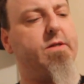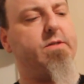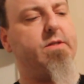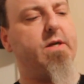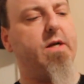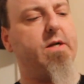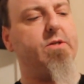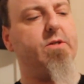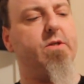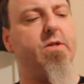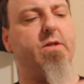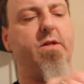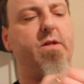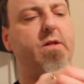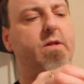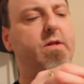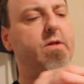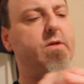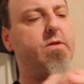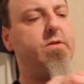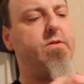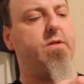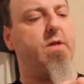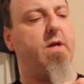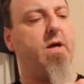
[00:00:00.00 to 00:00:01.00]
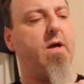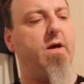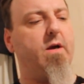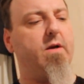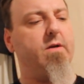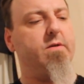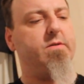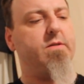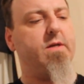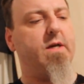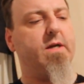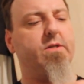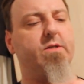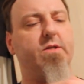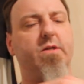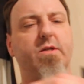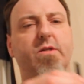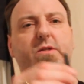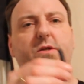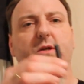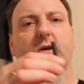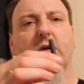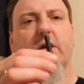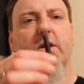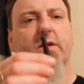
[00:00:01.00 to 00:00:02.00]
section,
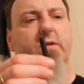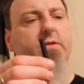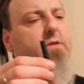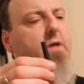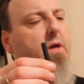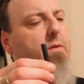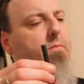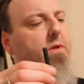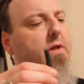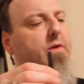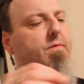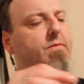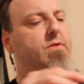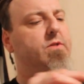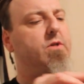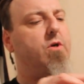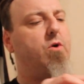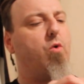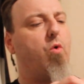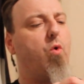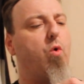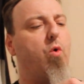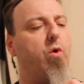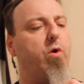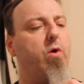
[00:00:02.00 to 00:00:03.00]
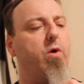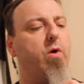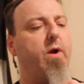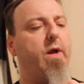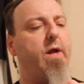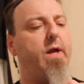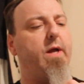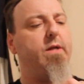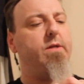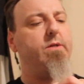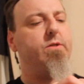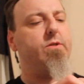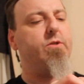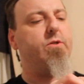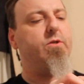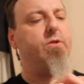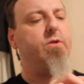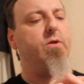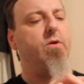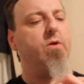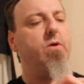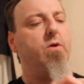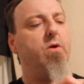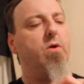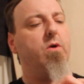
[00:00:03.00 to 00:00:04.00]
it's I believe it's a 1/4 inch
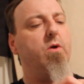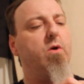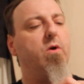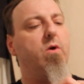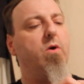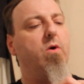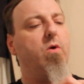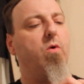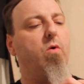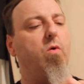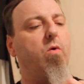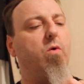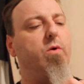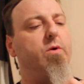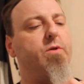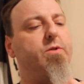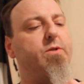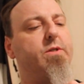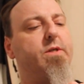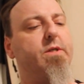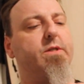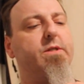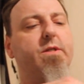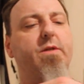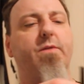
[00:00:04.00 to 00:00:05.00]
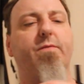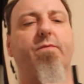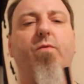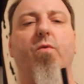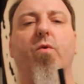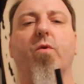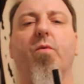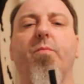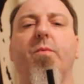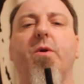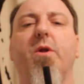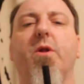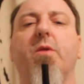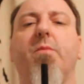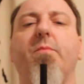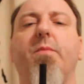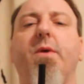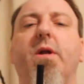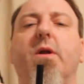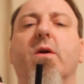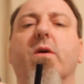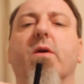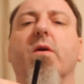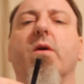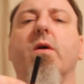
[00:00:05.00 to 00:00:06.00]
or 64
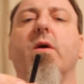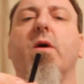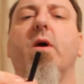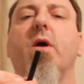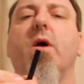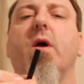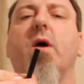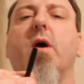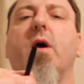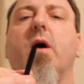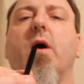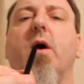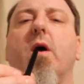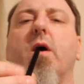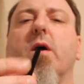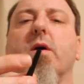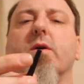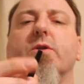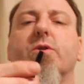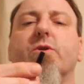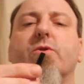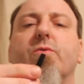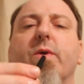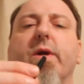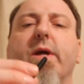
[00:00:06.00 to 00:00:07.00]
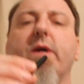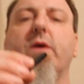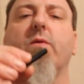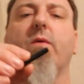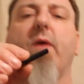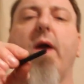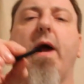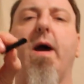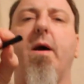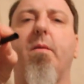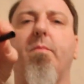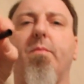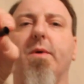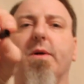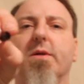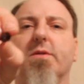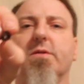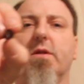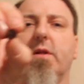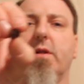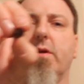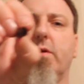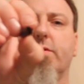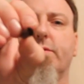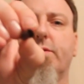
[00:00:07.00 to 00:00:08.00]
millimeter shrink wrap. It's
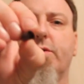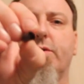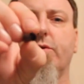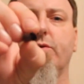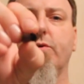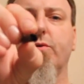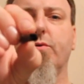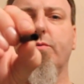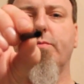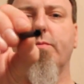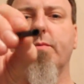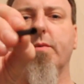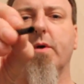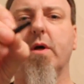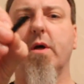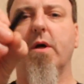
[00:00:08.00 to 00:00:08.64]
a little tube.